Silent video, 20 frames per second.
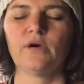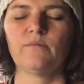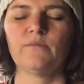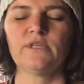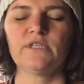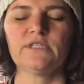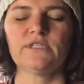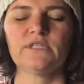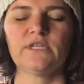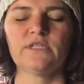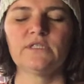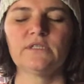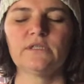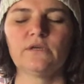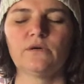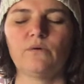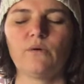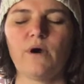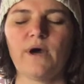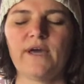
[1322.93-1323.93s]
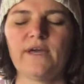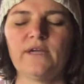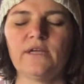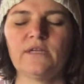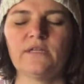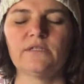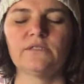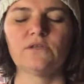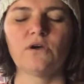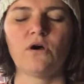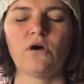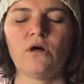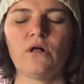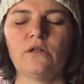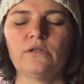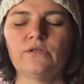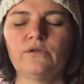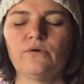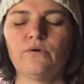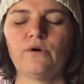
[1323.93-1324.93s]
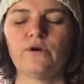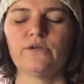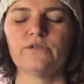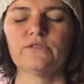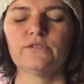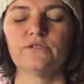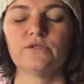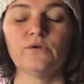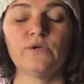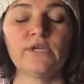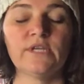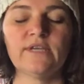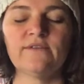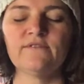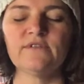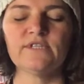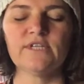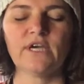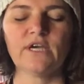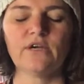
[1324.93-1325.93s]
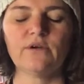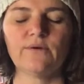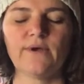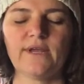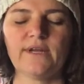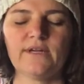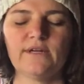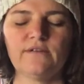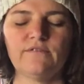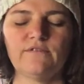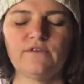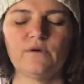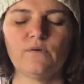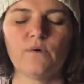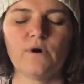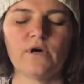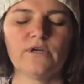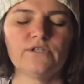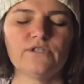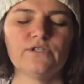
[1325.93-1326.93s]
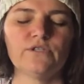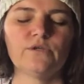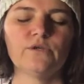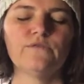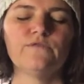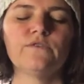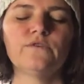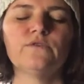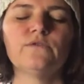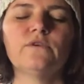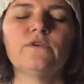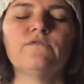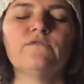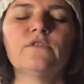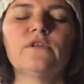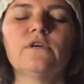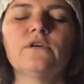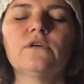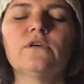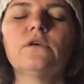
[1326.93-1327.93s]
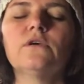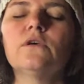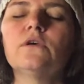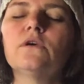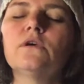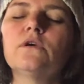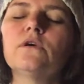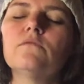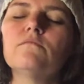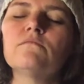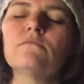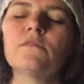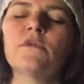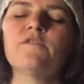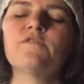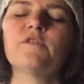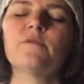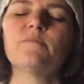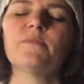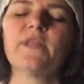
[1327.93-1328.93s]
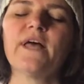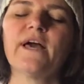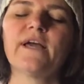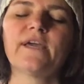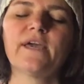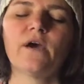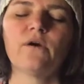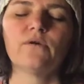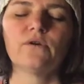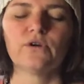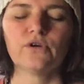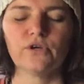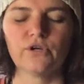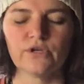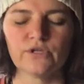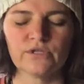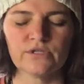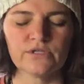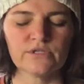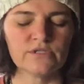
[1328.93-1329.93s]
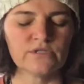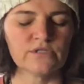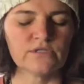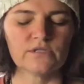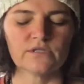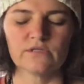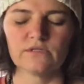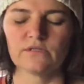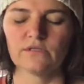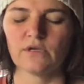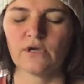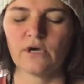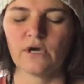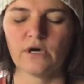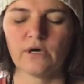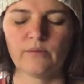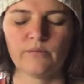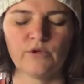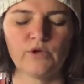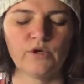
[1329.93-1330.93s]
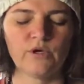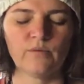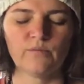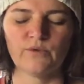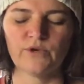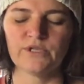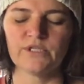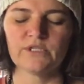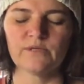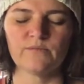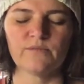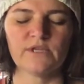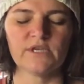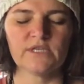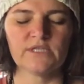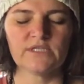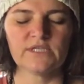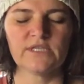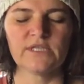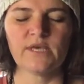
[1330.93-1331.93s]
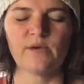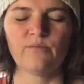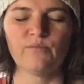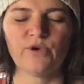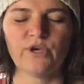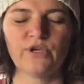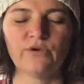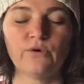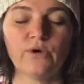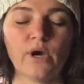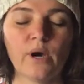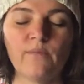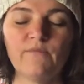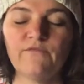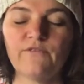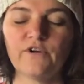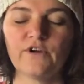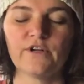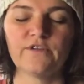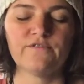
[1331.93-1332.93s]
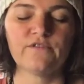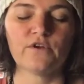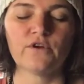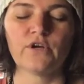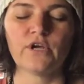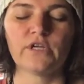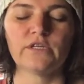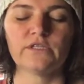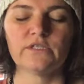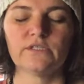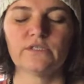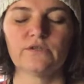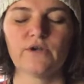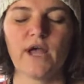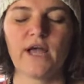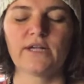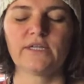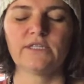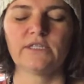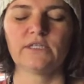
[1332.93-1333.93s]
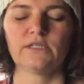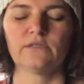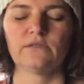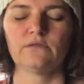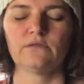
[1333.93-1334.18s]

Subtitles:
that's nice and quiet, and it's all yours. You can even decorate it if you want to. If the blackout curtains, you can bring some things in that bring you comfort if they're not distracting.